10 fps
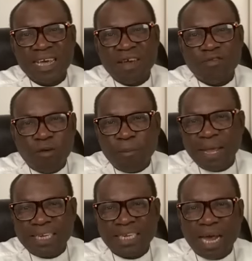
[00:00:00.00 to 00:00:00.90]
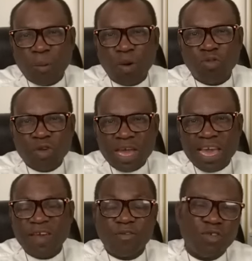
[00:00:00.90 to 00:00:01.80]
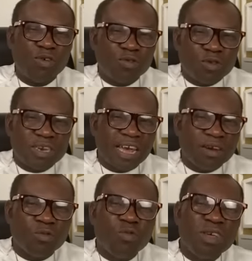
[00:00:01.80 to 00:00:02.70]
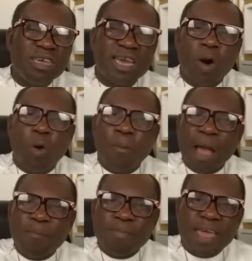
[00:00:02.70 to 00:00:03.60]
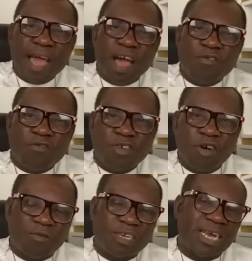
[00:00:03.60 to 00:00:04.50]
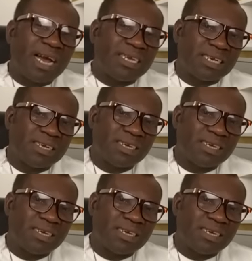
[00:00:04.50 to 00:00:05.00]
the information I want to give to you today, who know by be free of charge.